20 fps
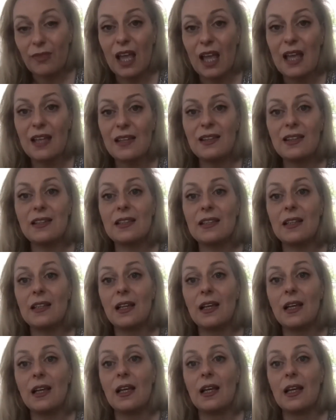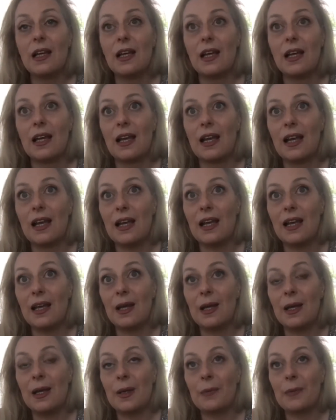And
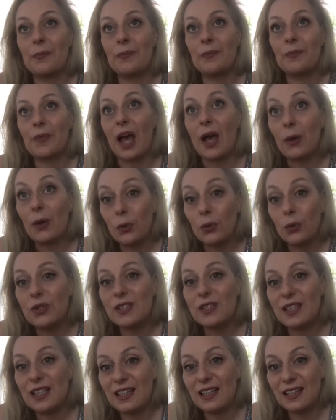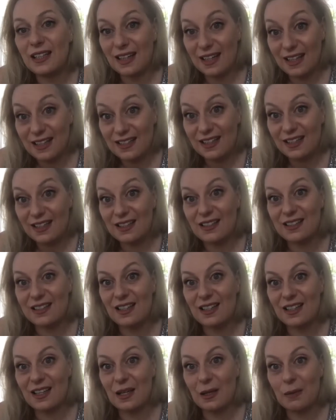uh, I could see in research
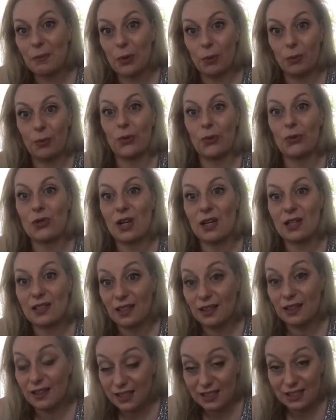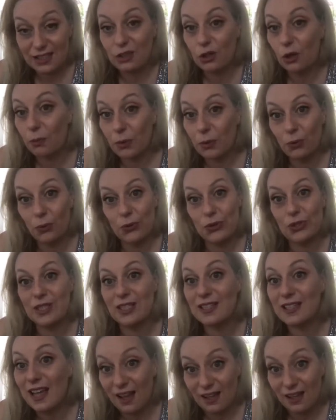uh, proposals that this topic was
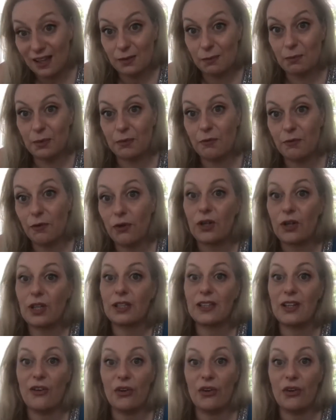discussed before it,